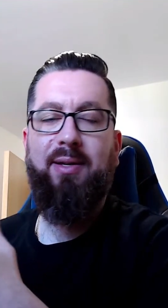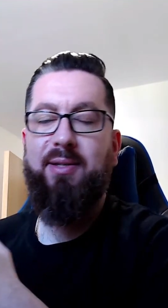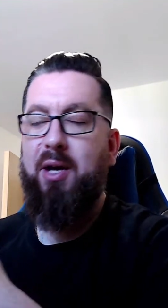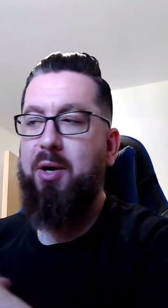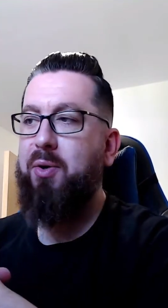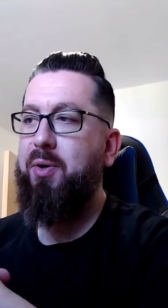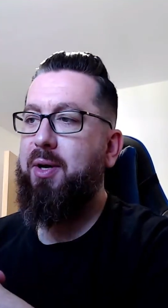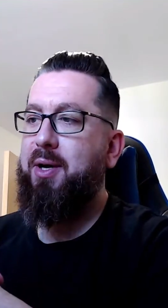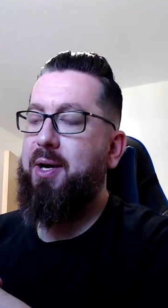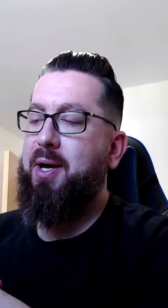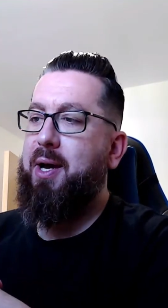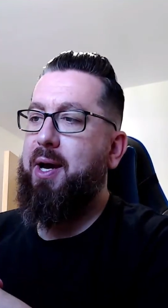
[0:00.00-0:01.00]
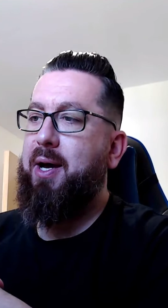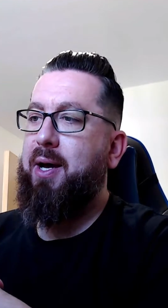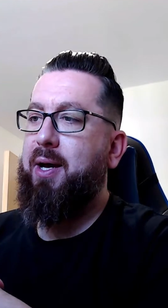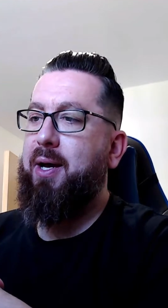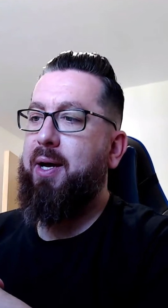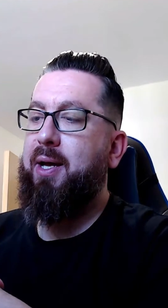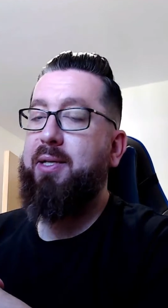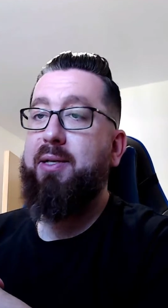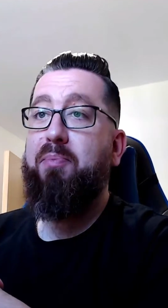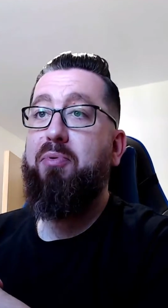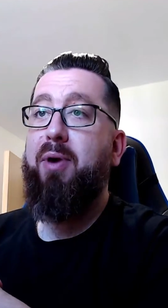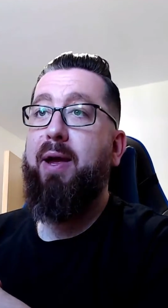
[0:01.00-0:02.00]
So it's
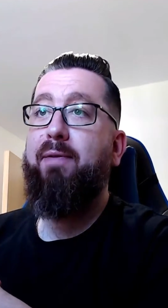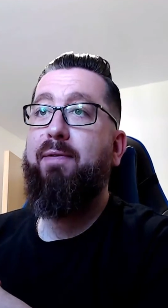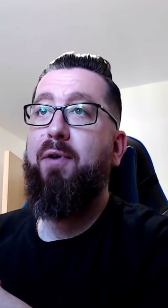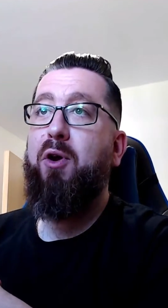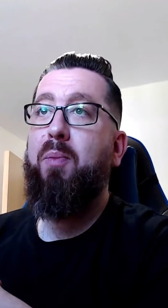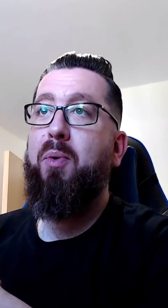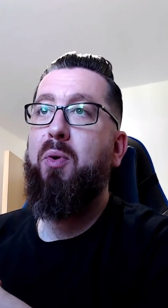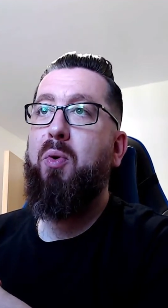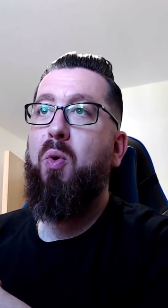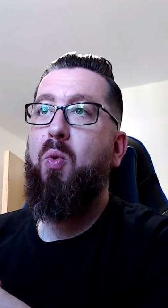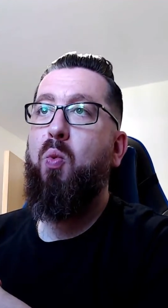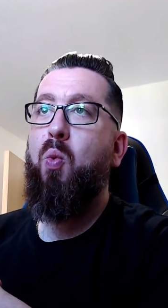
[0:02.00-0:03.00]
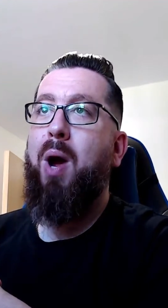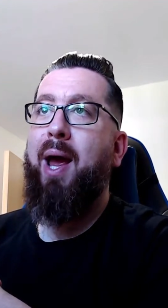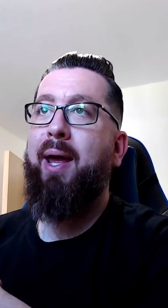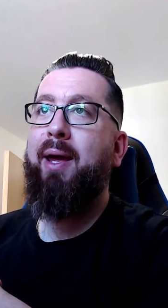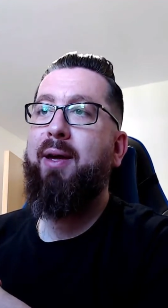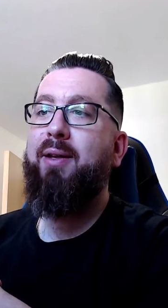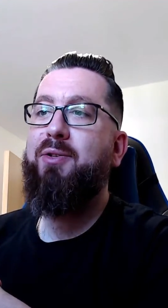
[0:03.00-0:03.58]
a pretty phenomenal way